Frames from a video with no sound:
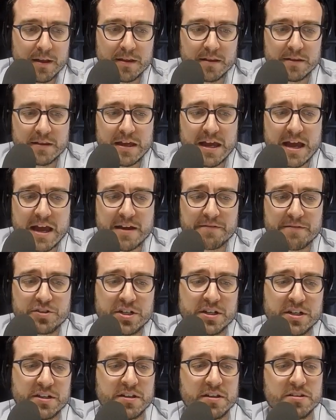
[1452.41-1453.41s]

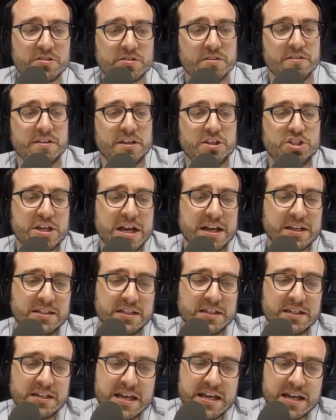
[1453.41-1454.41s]
They checked
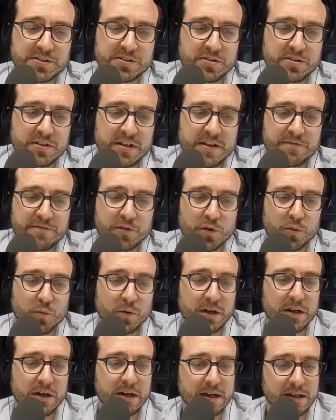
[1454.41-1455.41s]
in yesterday for
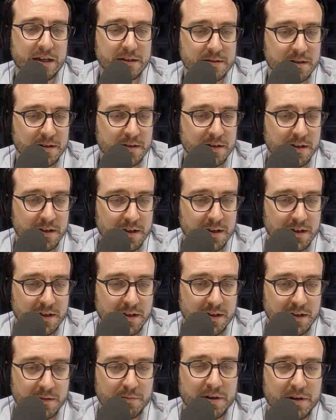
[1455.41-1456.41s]
one night,
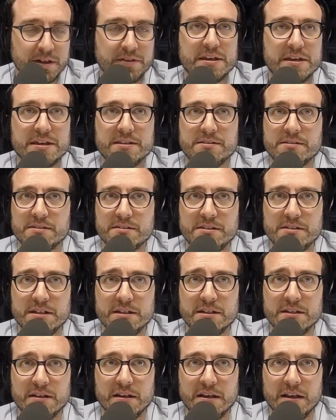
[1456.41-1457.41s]
but they
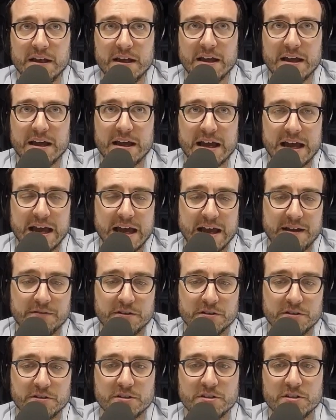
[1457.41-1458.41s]
still
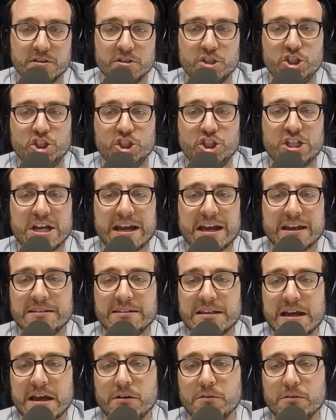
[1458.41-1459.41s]
haven't checked
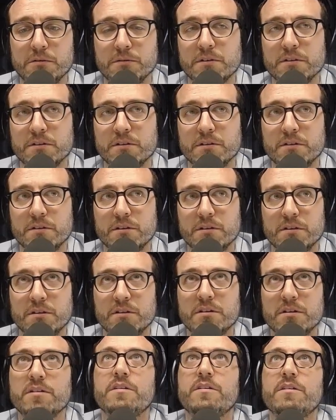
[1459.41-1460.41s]
out.
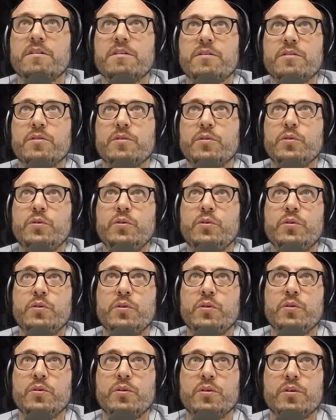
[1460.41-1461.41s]

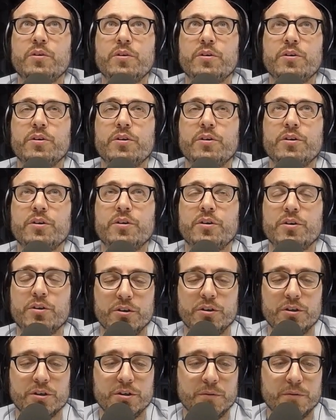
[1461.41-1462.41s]
Ooh,
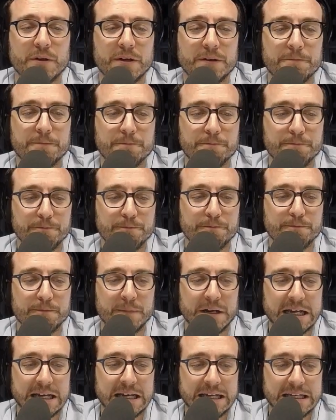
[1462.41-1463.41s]
good one.
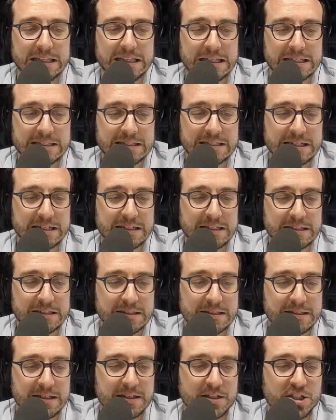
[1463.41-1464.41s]
I like that
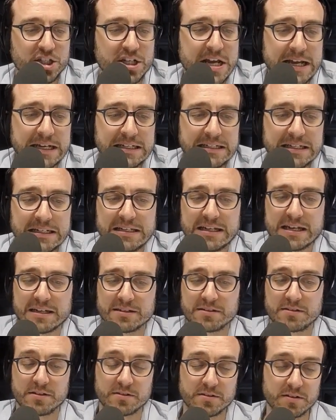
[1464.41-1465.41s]
sentence. They checked in
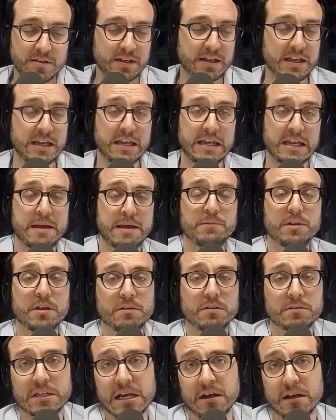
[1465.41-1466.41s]
yesterday. So they came to the
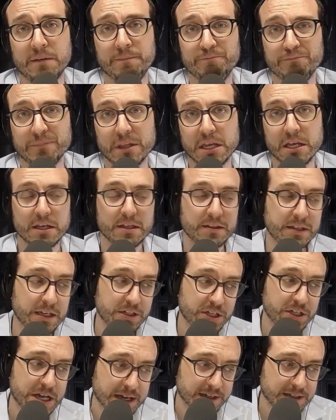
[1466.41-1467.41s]
hotel. They
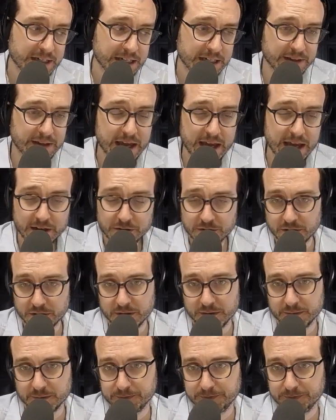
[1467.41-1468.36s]
checked in. They entered.